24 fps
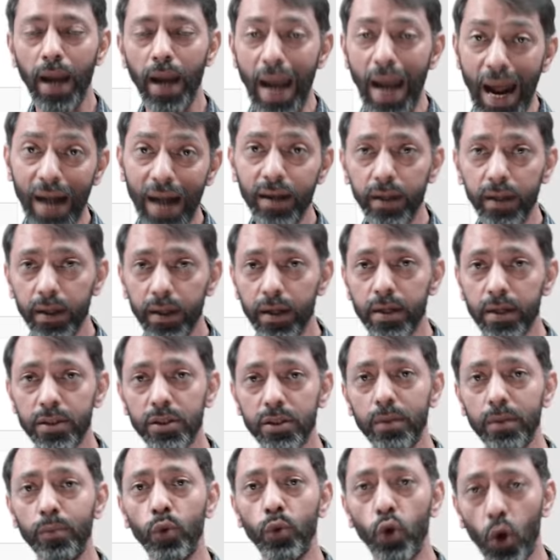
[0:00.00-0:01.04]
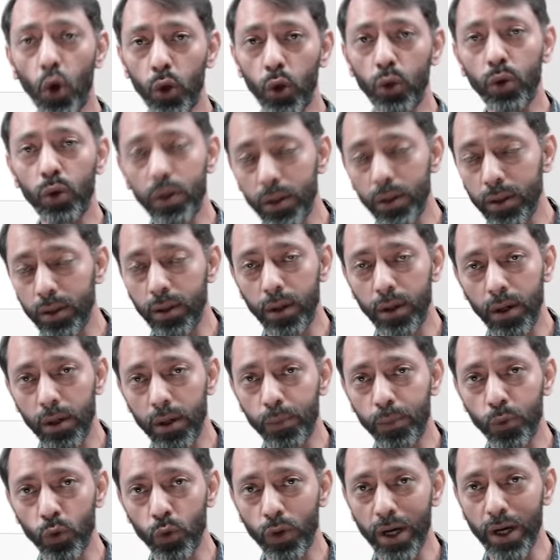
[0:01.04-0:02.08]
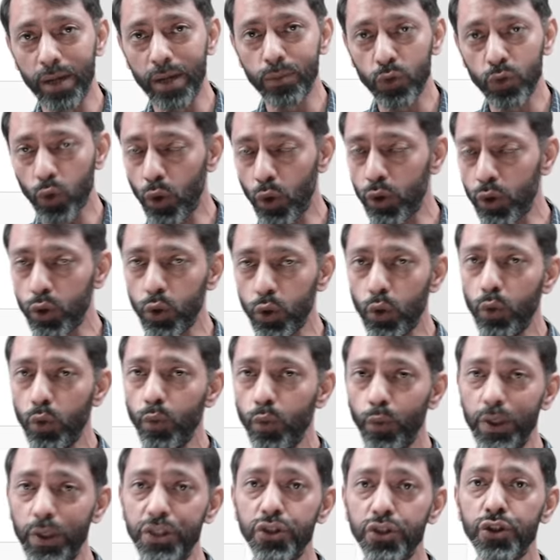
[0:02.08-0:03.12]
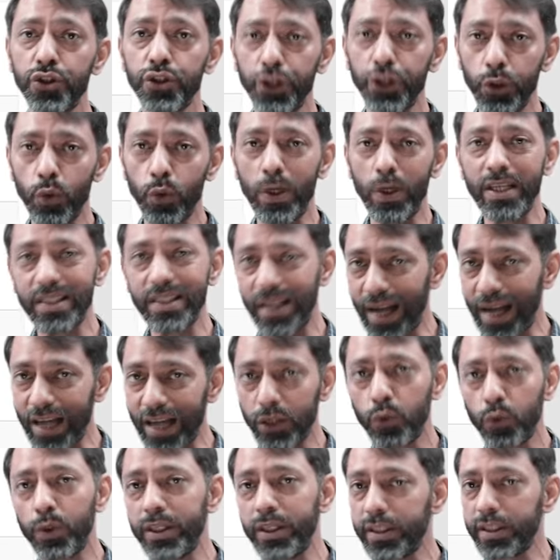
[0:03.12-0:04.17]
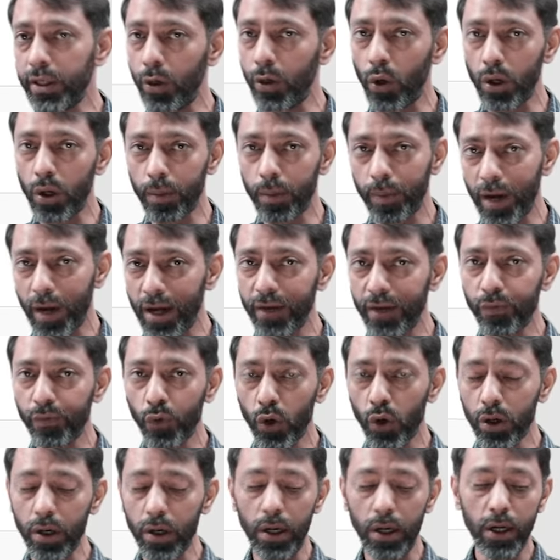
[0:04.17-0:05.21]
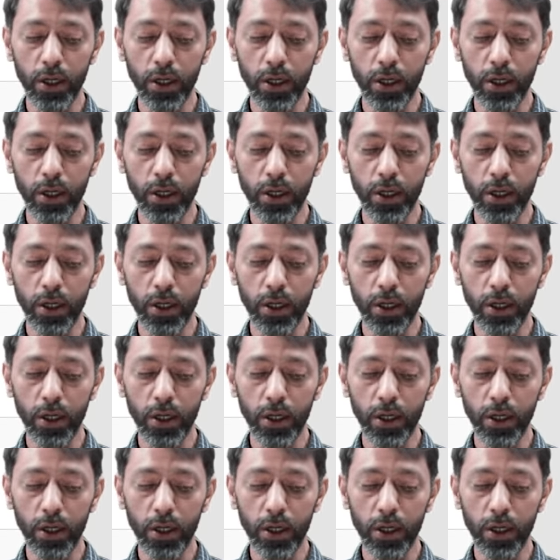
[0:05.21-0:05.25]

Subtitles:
and there are some doctoral programs also which you as graduates cannot apply for.